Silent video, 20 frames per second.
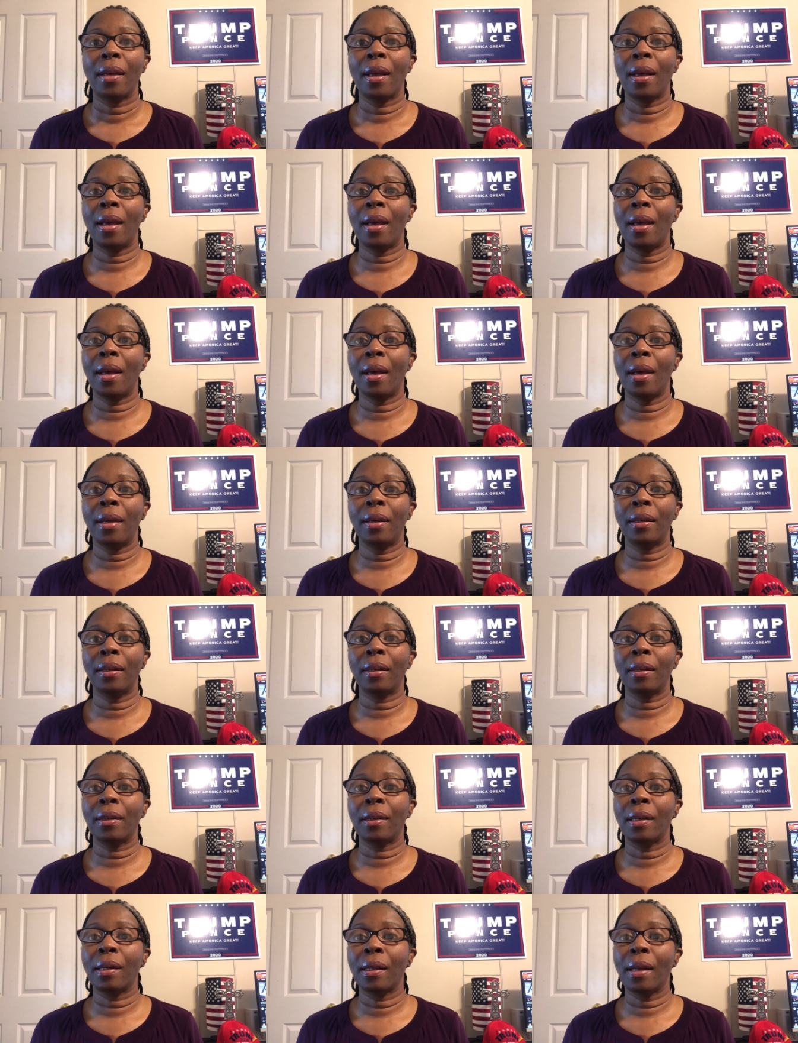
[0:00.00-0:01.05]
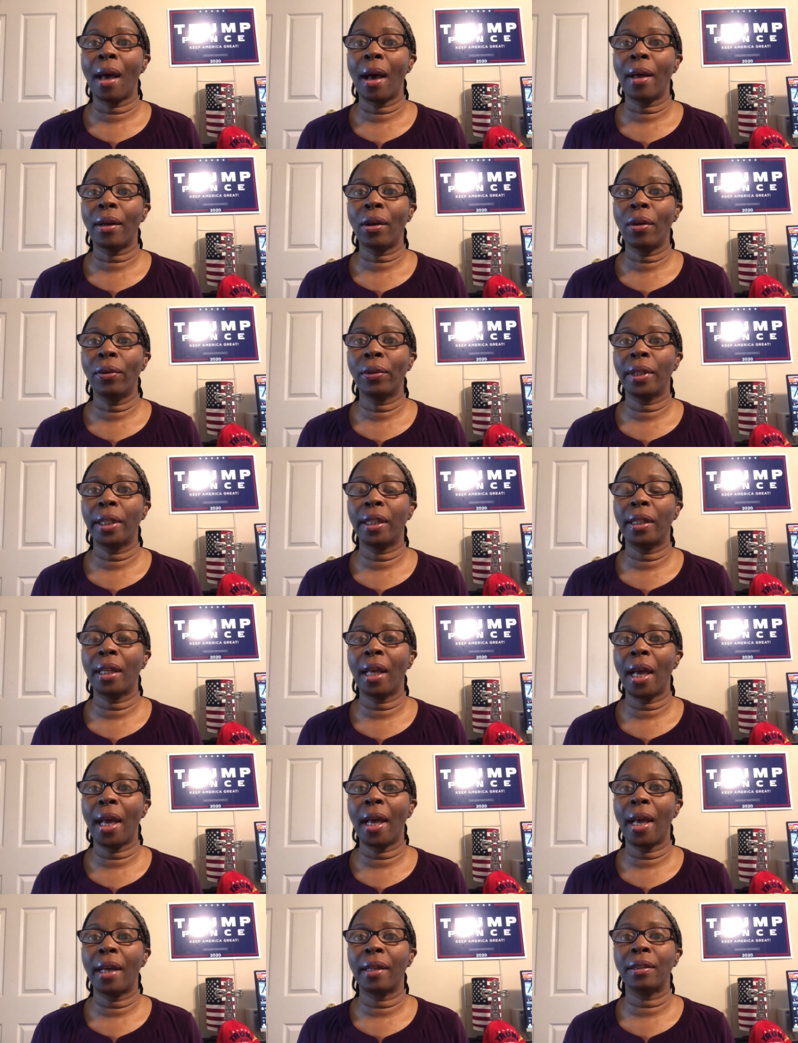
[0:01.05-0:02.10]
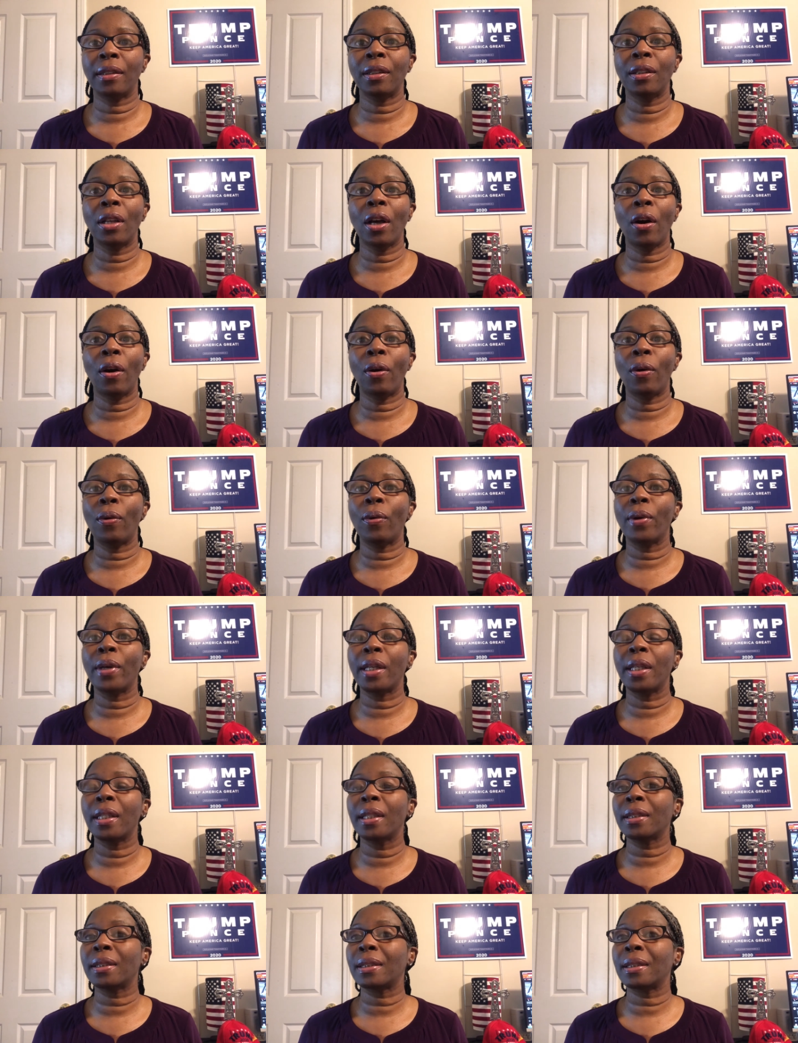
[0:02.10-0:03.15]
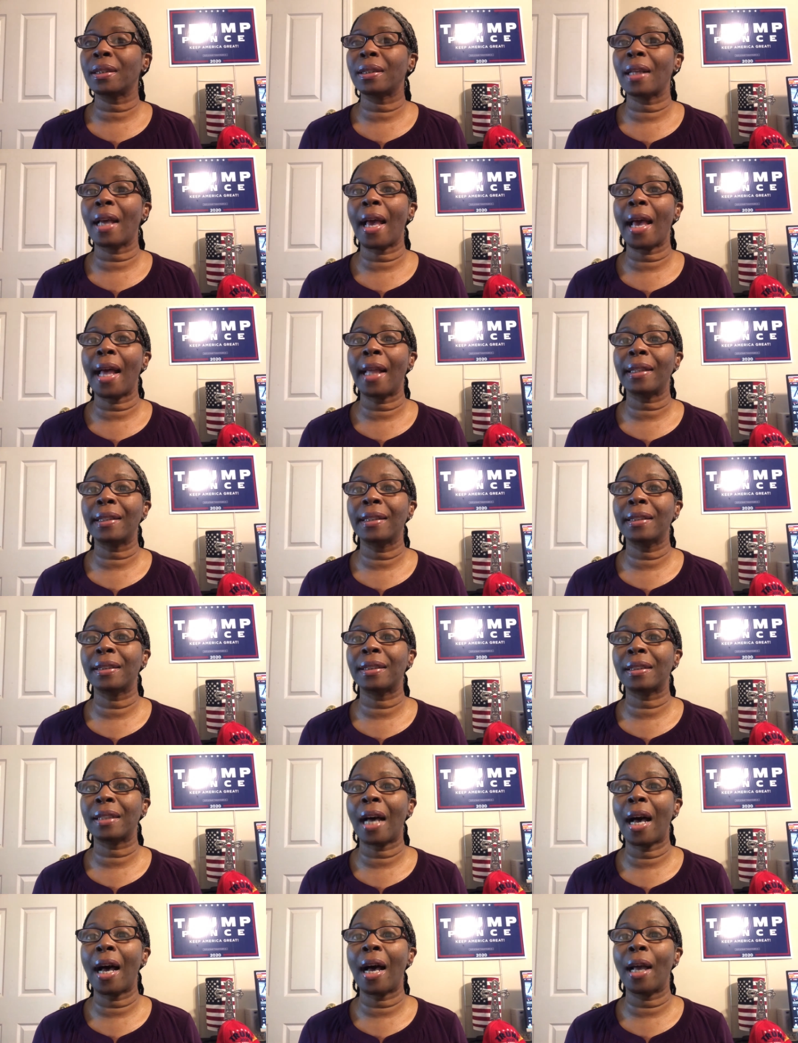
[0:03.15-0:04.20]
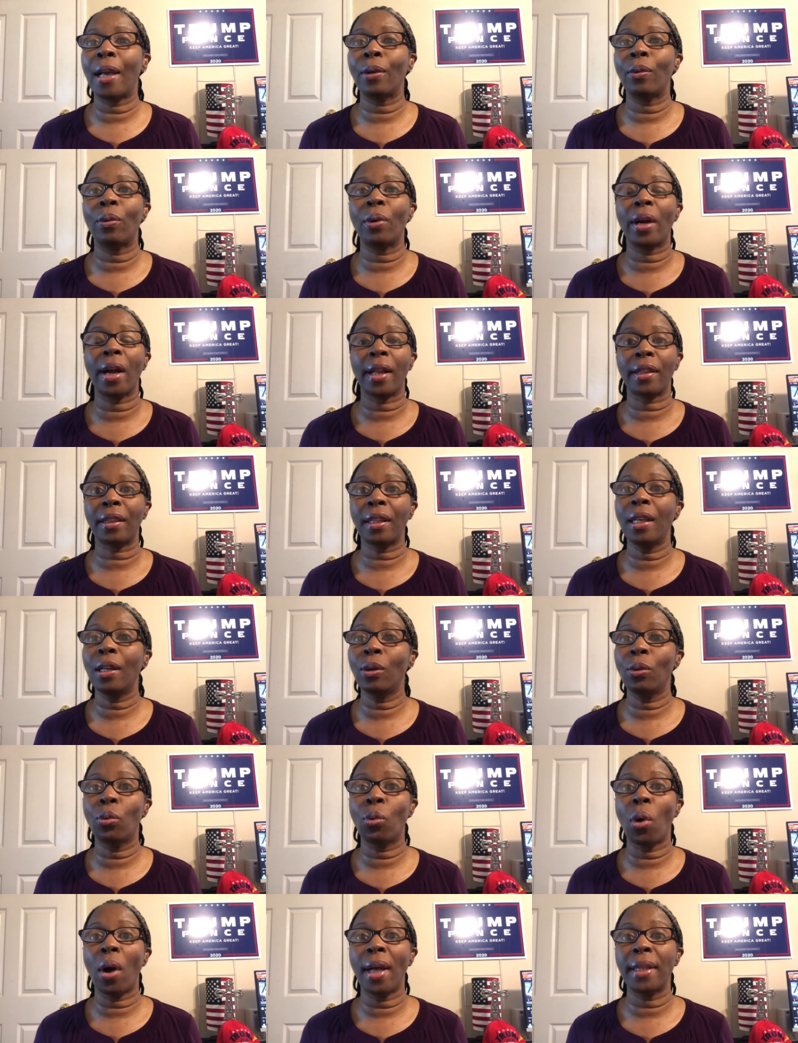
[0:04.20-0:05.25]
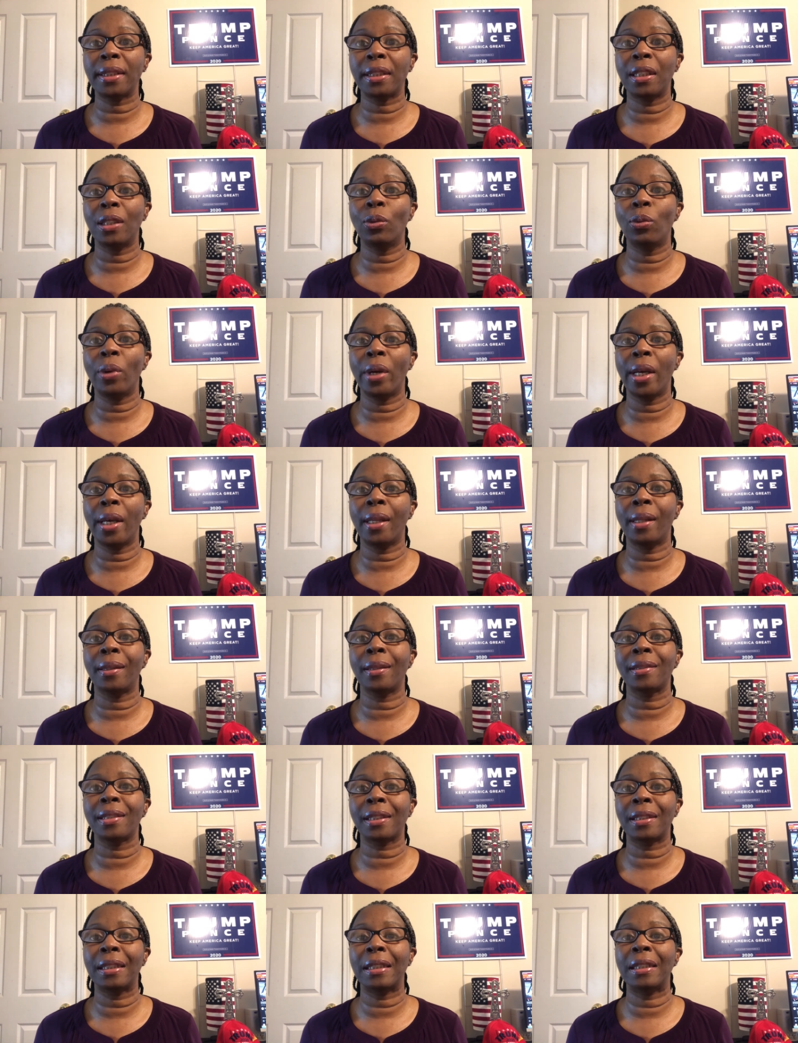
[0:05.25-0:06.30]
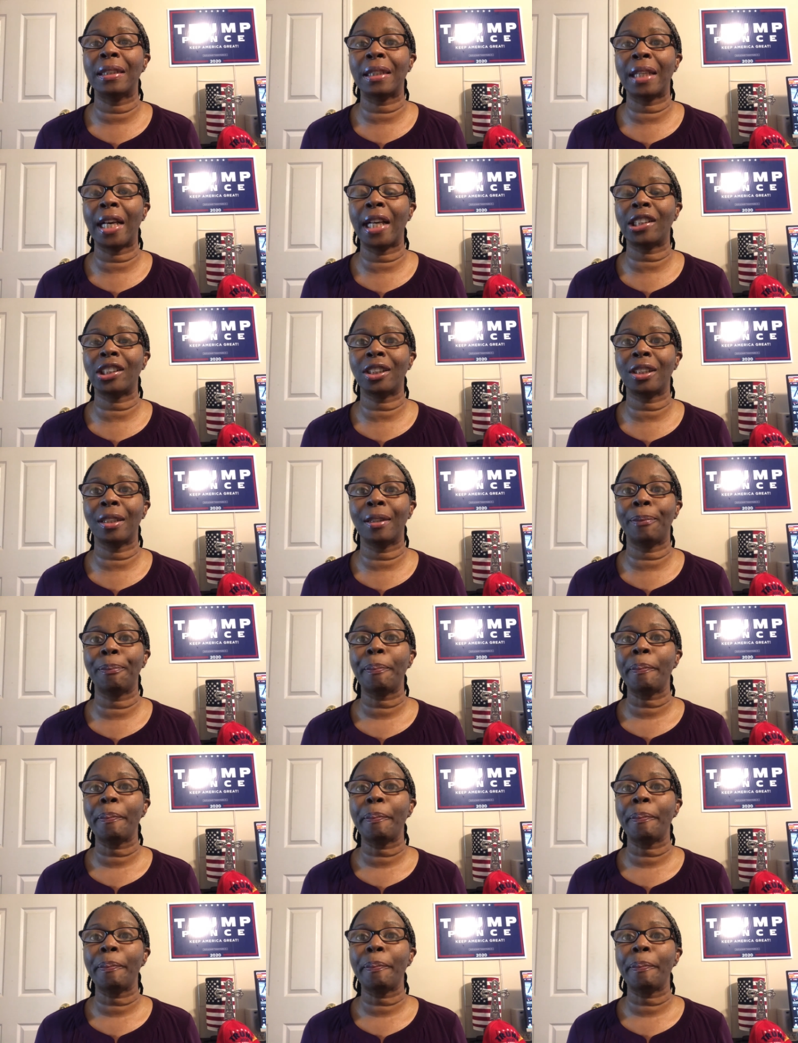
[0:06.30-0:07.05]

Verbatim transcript: And not only that, you know, it's at this time where I think once he wins the election,